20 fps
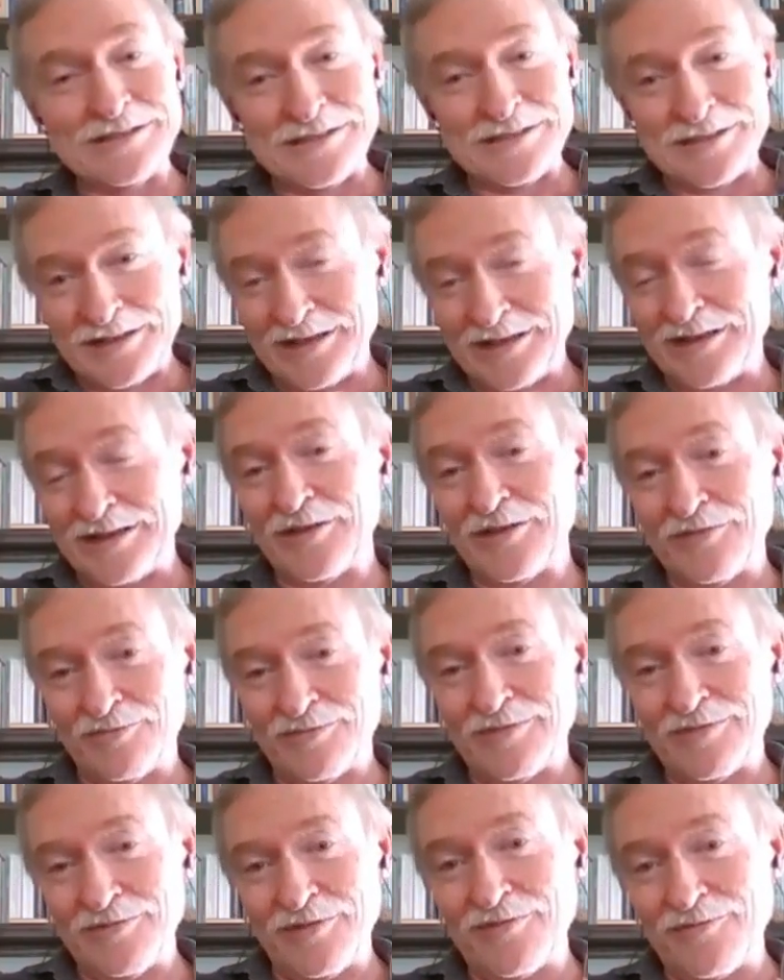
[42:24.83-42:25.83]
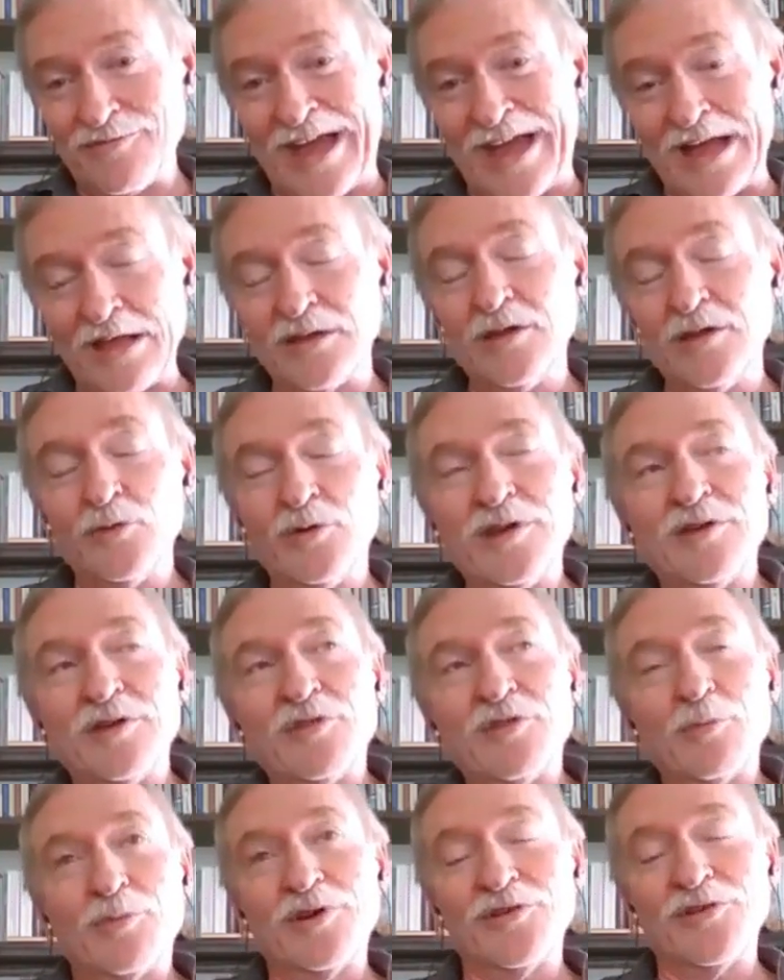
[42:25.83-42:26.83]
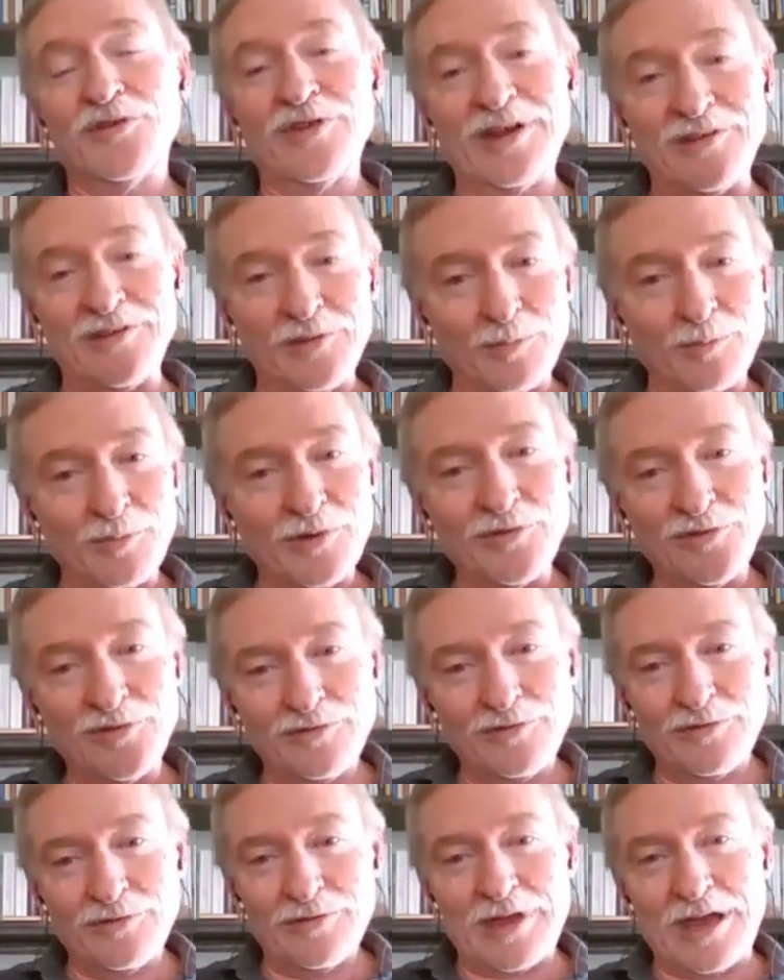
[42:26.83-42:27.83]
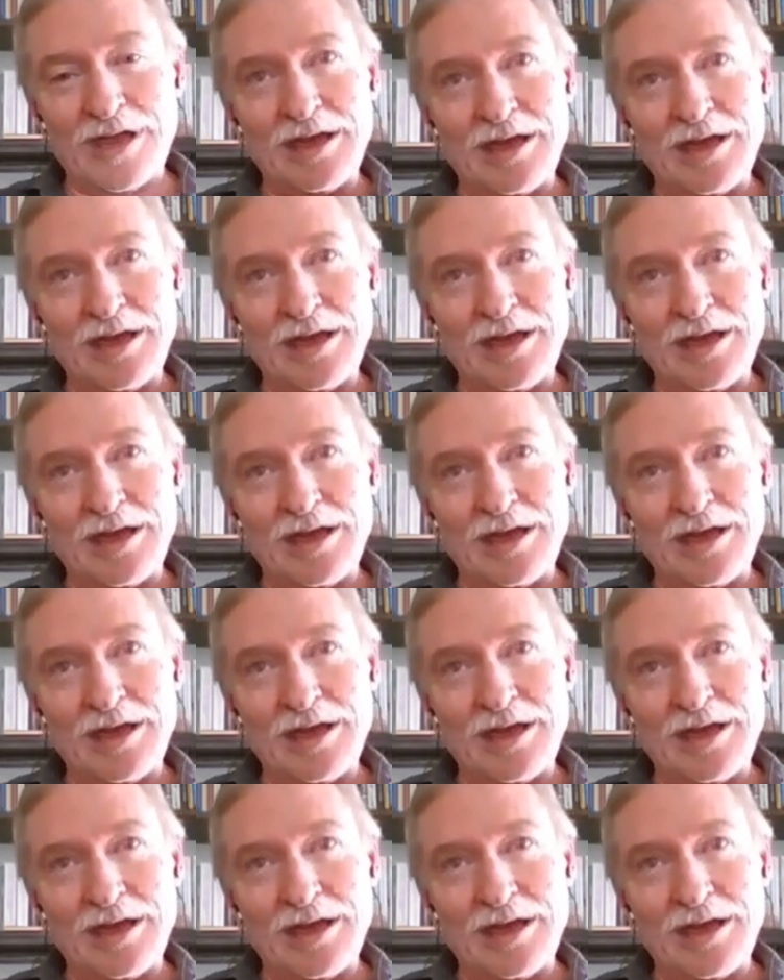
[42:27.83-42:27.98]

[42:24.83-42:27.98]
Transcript: Yep. You know, the, the valuing of the person as opposed to,